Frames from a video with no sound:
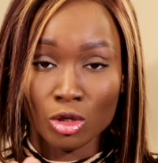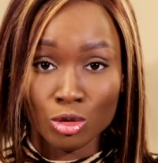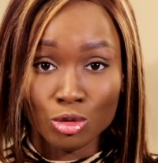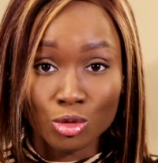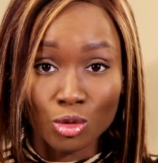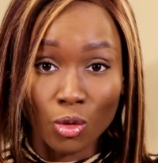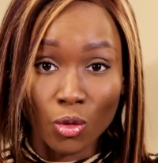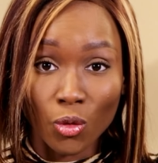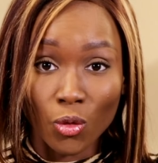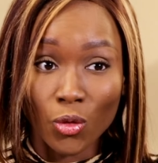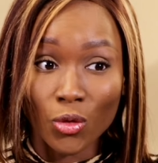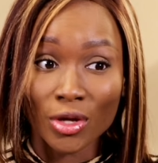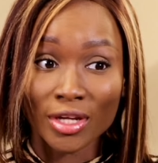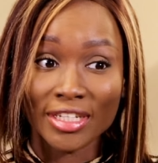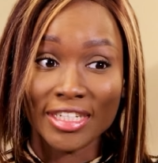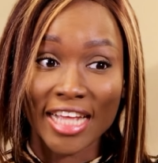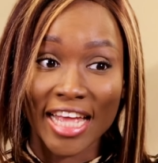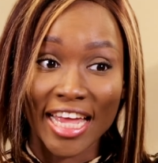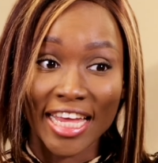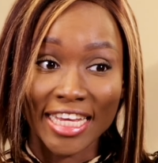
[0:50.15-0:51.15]
Though
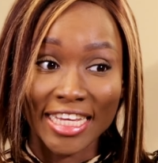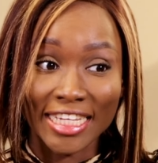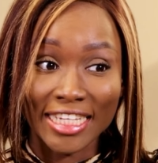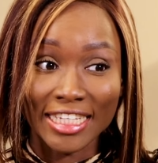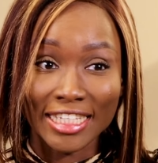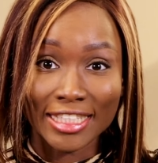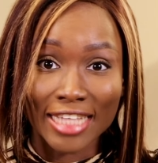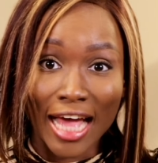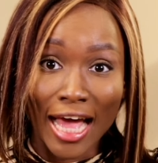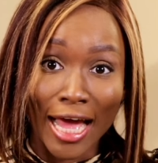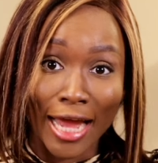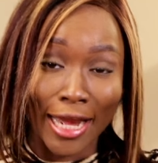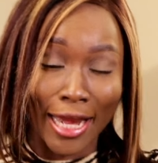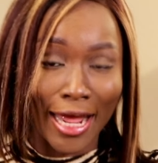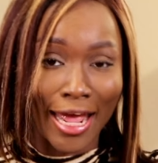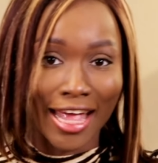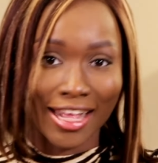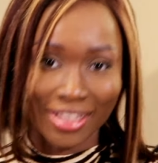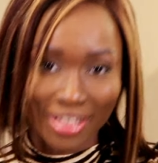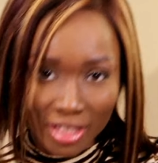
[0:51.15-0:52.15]
there is an
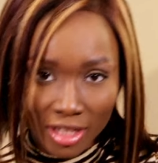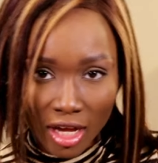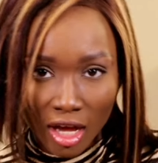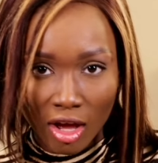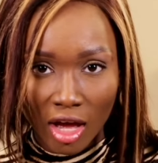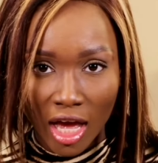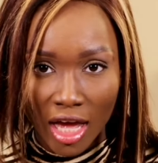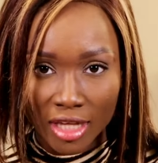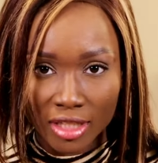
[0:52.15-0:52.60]
ethical